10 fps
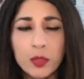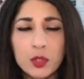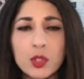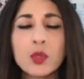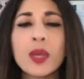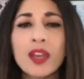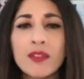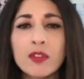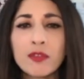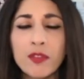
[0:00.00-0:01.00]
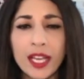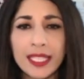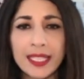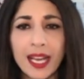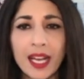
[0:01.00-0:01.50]
Do you ever
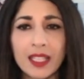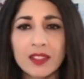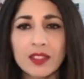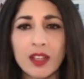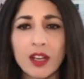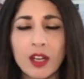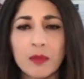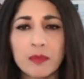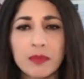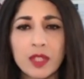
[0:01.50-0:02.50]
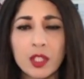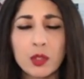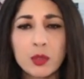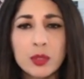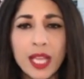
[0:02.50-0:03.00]
find that that you
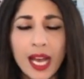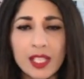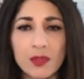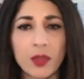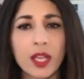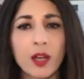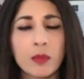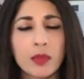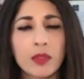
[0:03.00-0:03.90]
could ask for help?